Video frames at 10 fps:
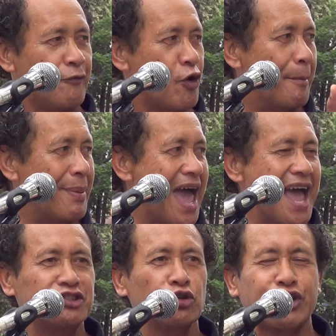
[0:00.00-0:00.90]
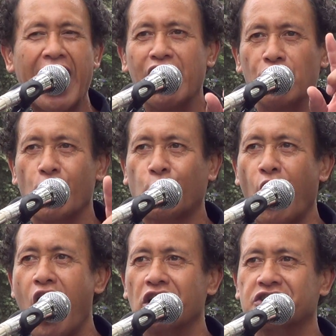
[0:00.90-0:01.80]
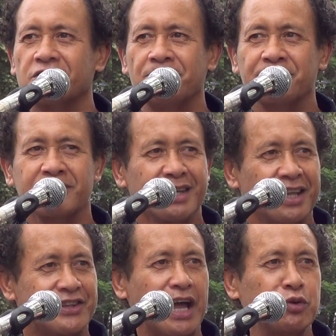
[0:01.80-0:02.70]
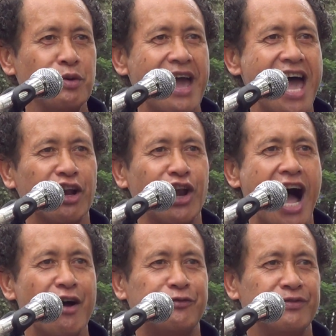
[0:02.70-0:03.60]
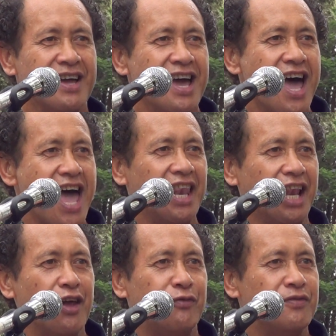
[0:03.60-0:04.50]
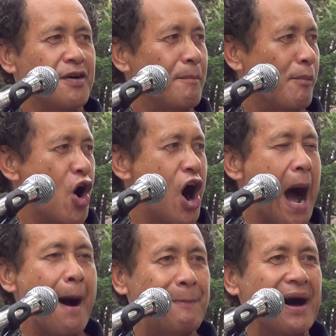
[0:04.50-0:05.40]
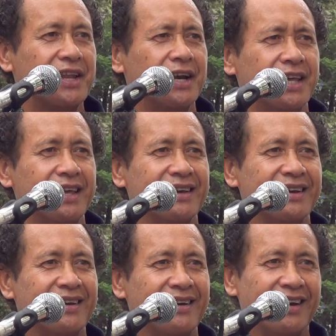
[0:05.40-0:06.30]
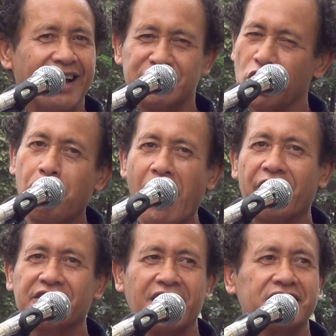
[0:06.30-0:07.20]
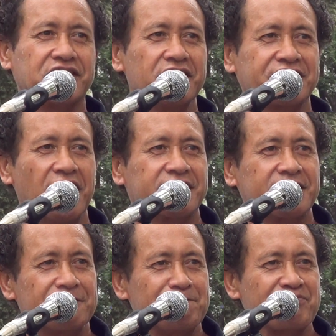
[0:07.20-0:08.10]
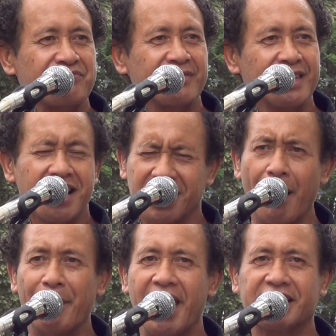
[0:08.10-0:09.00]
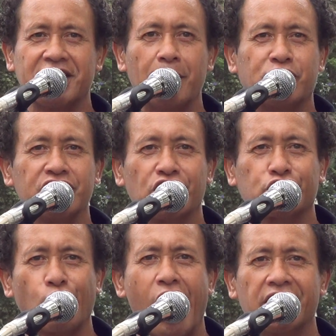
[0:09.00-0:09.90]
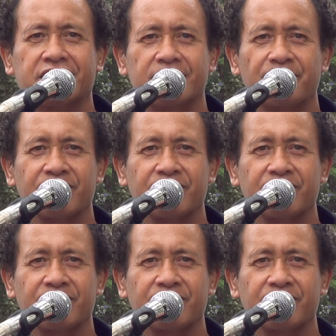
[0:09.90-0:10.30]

For man to die on the cross that we may have life and live more abundantly. So brothers and sisters, come and accept Jesus Christ.